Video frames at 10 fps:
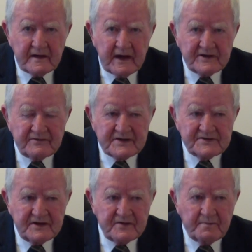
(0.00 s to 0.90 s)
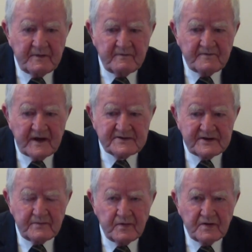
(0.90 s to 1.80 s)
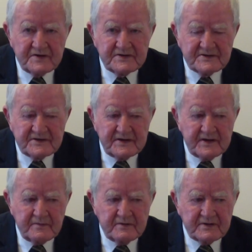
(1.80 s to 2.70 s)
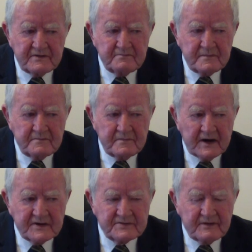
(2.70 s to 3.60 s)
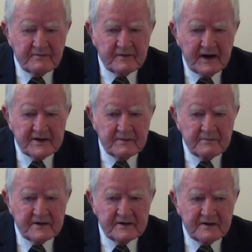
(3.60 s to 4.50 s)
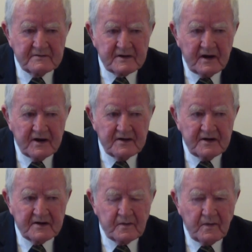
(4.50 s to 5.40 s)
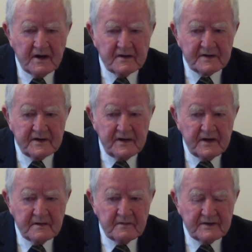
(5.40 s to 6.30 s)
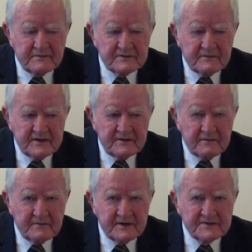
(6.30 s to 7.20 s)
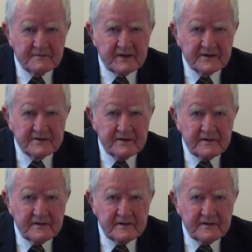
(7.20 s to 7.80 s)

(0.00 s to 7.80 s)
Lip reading: and dressing it up in fancy words as they did with the marriage referendum and the calling it equality, when it was quite the reverse of that.